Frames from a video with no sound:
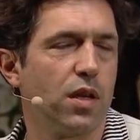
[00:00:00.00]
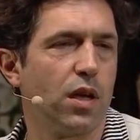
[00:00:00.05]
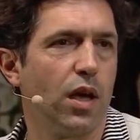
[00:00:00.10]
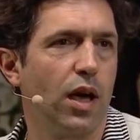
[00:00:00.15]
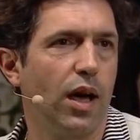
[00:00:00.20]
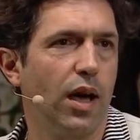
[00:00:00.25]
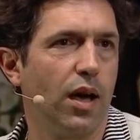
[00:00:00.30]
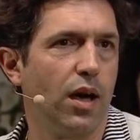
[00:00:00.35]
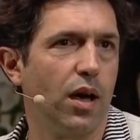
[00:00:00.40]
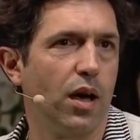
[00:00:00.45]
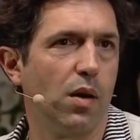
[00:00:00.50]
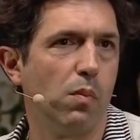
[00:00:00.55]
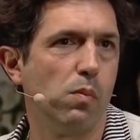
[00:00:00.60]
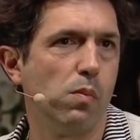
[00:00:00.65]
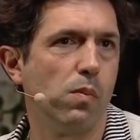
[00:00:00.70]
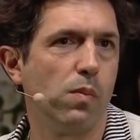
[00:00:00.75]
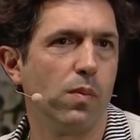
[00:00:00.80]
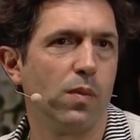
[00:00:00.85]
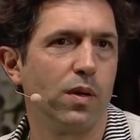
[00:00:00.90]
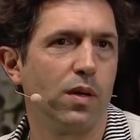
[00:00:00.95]

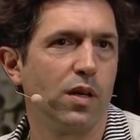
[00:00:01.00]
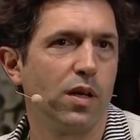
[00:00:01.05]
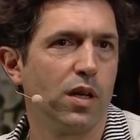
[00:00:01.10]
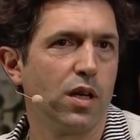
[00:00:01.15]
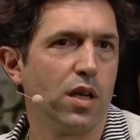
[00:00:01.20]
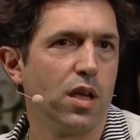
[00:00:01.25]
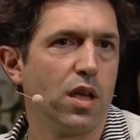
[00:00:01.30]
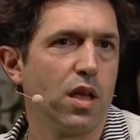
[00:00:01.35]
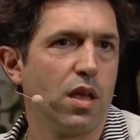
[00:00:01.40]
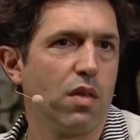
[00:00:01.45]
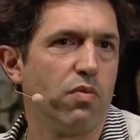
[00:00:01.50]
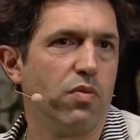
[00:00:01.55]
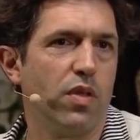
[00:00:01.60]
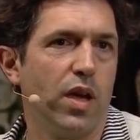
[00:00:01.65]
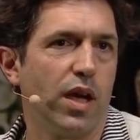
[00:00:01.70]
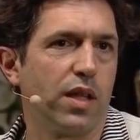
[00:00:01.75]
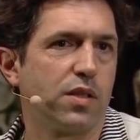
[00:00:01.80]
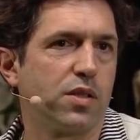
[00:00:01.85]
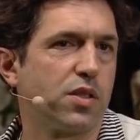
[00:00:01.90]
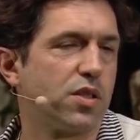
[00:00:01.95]
Um,
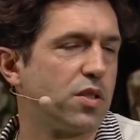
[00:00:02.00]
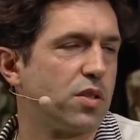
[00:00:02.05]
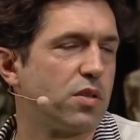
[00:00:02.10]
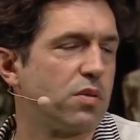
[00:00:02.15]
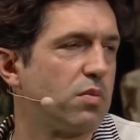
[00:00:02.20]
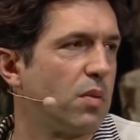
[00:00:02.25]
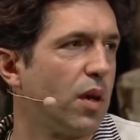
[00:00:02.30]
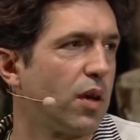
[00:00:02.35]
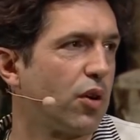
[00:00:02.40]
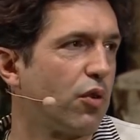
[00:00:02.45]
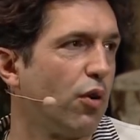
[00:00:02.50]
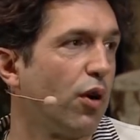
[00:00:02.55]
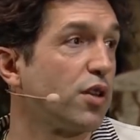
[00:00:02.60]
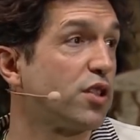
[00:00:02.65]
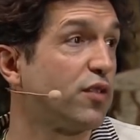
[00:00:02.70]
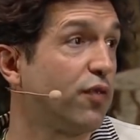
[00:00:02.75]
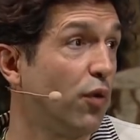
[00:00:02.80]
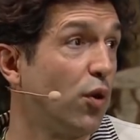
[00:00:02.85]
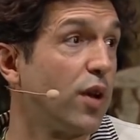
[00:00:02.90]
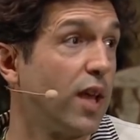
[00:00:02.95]
that's
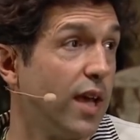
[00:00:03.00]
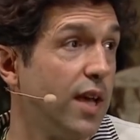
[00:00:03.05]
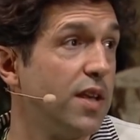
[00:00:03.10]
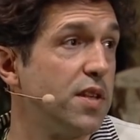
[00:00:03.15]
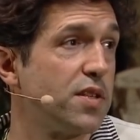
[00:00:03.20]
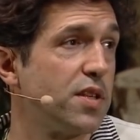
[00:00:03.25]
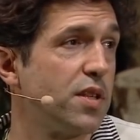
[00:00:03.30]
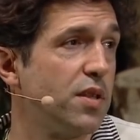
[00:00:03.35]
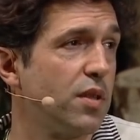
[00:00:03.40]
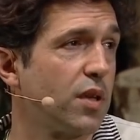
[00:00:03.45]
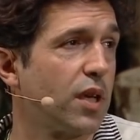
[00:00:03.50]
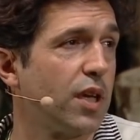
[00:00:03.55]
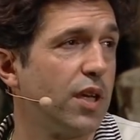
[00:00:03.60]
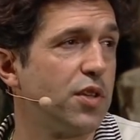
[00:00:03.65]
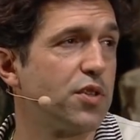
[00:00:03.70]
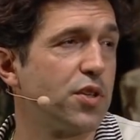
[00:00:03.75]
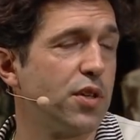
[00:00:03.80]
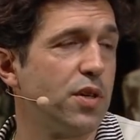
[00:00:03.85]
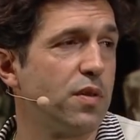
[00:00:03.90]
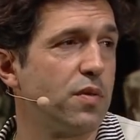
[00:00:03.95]
across four days in the
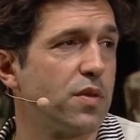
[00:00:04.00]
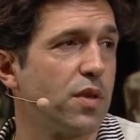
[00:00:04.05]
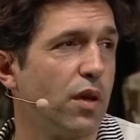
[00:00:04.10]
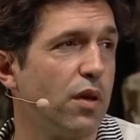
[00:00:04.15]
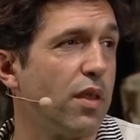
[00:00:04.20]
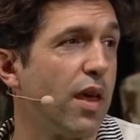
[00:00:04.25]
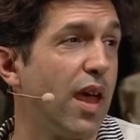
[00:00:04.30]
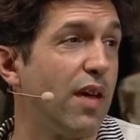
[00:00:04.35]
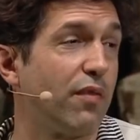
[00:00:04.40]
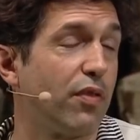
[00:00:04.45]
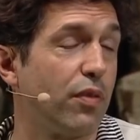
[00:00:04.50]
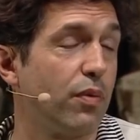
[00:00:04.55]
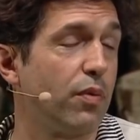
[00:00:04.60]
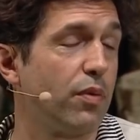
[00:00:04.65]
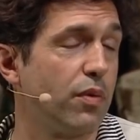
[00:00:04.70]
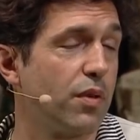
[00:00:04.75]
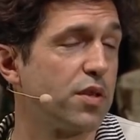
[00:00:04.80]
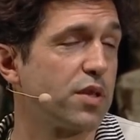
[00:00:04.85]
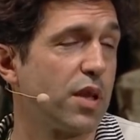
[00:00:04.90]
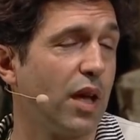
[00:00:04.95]
kitchen, so they have,
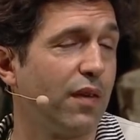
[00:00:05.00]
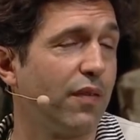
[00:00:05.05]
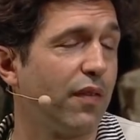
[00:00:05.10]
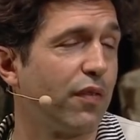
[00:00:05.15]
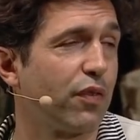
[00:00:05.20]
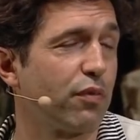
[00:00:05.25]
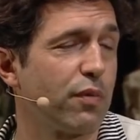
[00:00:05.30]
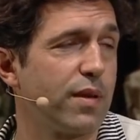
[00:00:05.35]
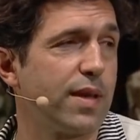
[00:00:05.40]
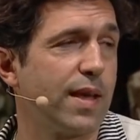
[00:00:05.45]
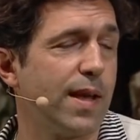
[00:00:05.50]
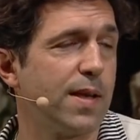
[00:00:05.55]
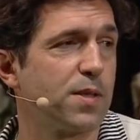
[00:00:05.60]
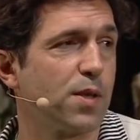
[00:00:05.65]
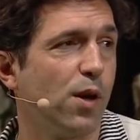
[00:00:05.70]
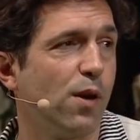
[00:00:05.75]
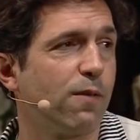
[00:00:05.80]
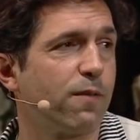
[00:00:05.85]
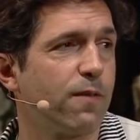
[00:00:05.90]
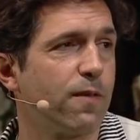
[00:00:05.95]
the staff have three days
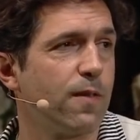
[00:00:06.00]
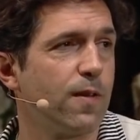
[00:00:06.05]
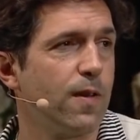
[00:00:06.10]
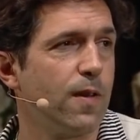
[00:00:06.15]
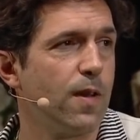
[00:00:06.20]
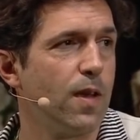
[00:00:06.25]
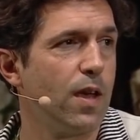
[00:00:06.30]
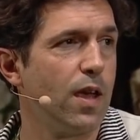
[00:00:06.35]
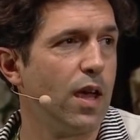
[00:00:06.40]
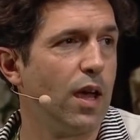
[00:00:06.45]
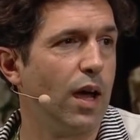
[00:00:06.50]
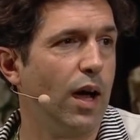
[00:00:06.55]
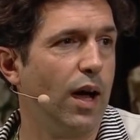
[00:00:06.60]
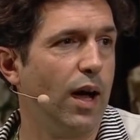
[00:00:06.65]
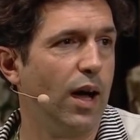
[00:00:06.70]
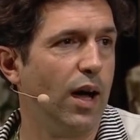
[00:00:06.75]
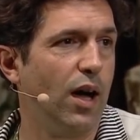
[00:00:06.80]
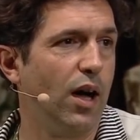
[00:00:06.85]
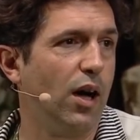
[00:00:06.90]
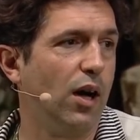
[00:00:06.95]
off.
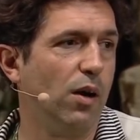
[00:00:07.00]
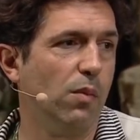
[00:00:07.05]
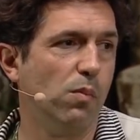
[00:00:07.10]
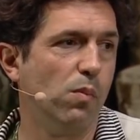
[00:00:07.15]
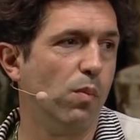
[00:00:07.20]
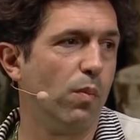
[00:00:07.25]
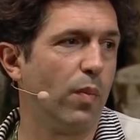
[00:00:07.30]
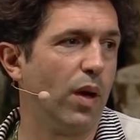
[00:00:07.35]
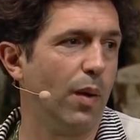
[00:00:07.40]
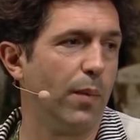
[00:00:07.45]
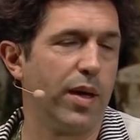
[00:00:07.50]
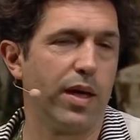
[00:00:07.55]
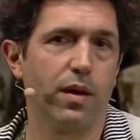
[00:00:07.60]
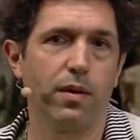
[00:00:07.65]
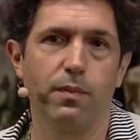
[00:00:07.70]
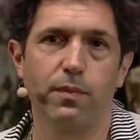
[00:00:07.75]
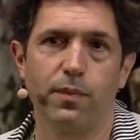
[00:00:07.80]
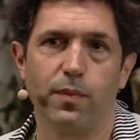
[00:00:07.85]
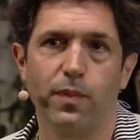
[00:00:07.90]
Um, I mean,